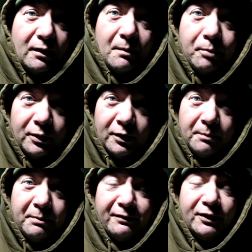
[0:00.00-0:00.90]
I put the
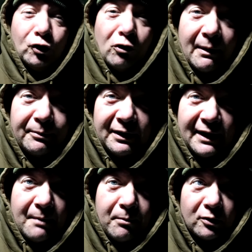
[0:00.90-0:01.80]
bivvy door up to
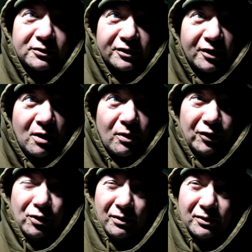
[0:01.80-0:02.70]
letterbox style. I
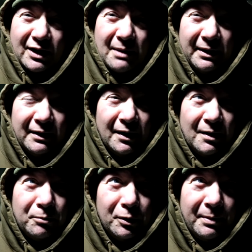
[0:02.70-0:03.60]
knew it was coming.
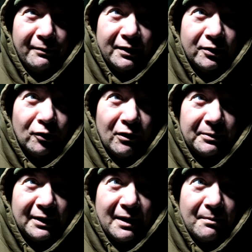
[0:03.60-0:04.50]
Put the bivvy door up
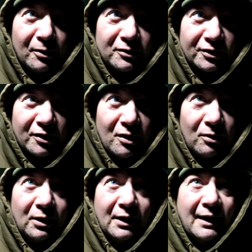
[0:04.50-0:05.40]
to letterbox
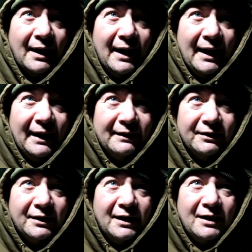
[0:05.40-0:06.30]
style
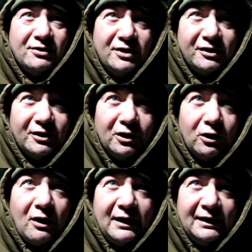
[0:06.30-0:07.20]
and just
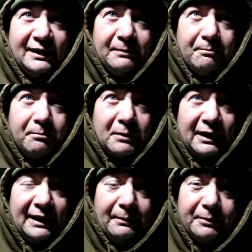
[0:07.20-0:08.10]
lightly
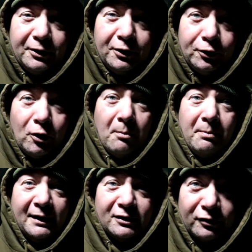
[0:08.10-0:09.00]
clipped the top
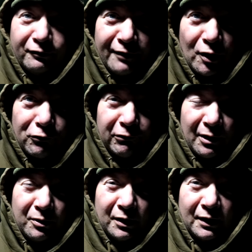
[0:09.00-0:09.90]
bits on Velcro,